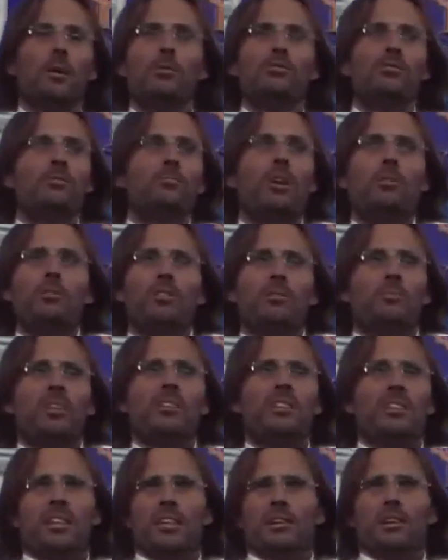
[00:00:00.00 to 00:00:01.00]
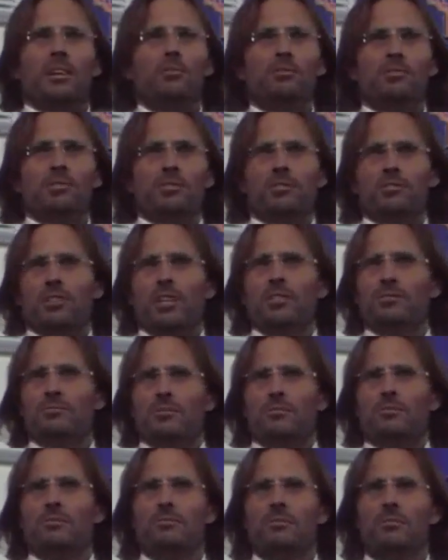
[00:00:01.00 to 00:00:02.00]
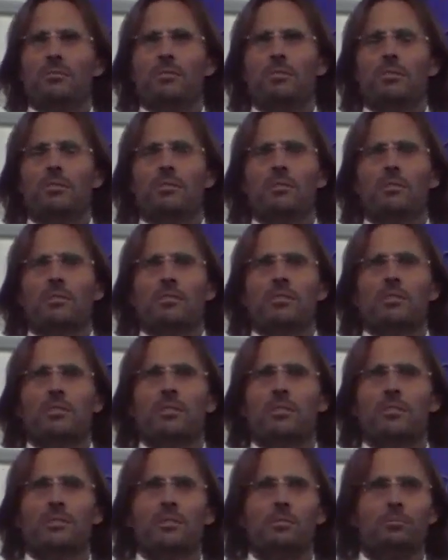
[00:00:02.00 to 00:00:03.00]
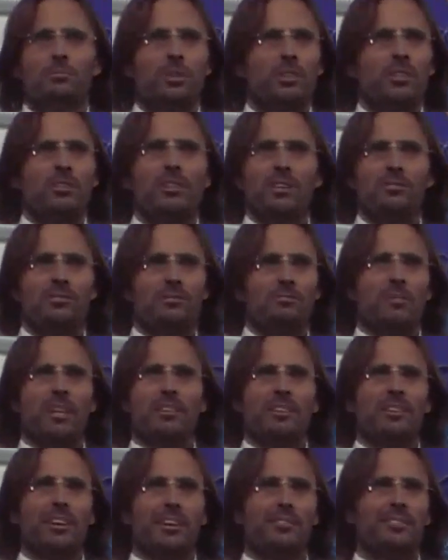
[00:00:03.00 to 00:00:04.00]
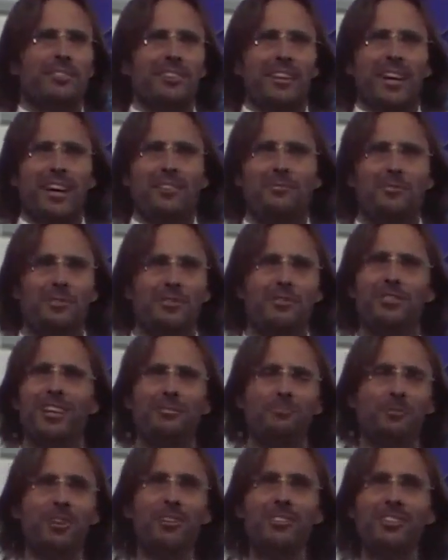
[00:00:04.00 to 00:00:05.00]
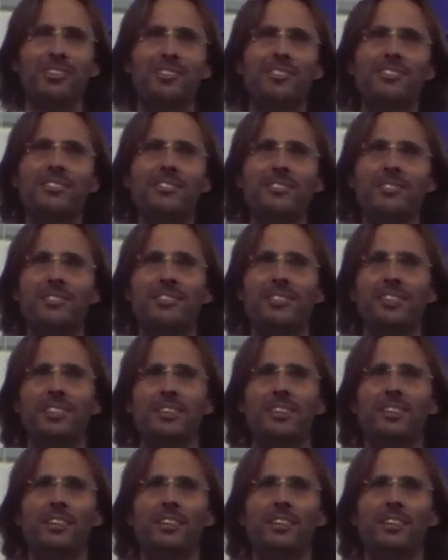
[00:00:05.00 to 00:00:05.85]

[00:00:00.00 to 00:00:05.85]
I was a multimillionaire, I was successful. But it doesn't mean that I didn't have huge unworthiness.